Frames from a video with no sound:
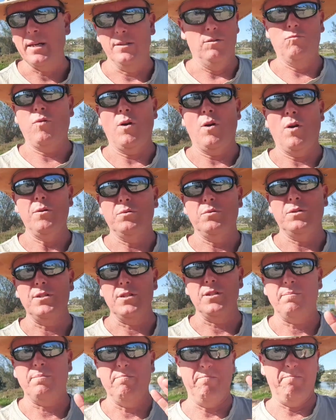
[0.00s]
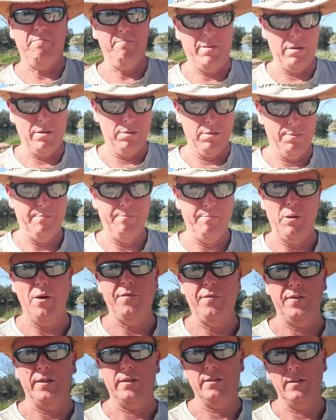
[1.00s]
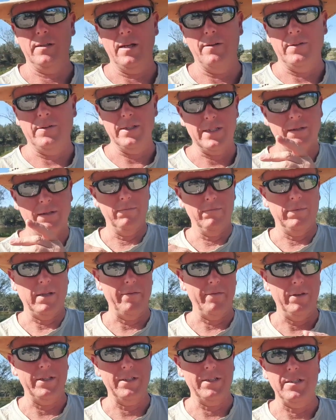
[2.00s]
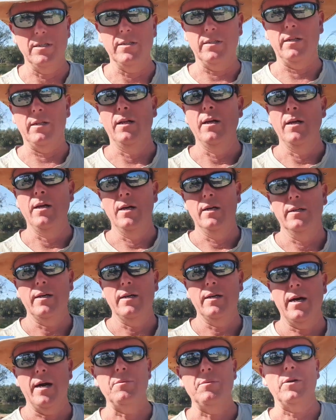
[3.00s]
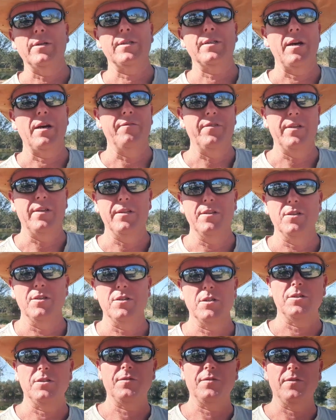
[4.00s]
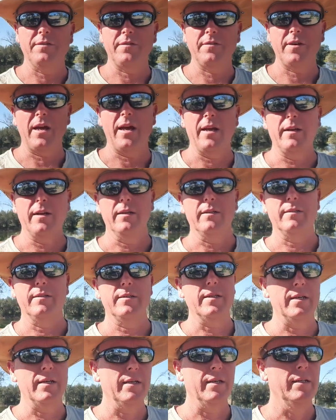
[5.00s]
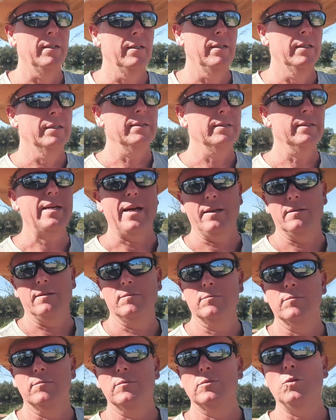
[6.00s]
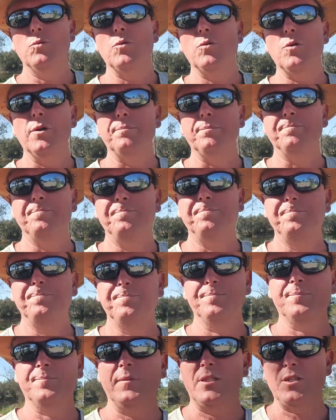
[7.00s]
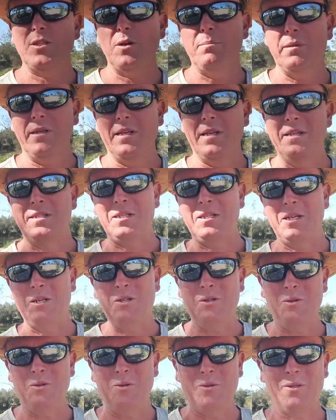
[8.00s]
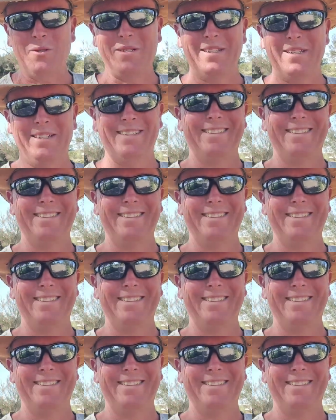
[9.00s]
and the road was just perfect, lovely seal, nice comfy conditions for the van, and yeah, all good. Let's hope it continues.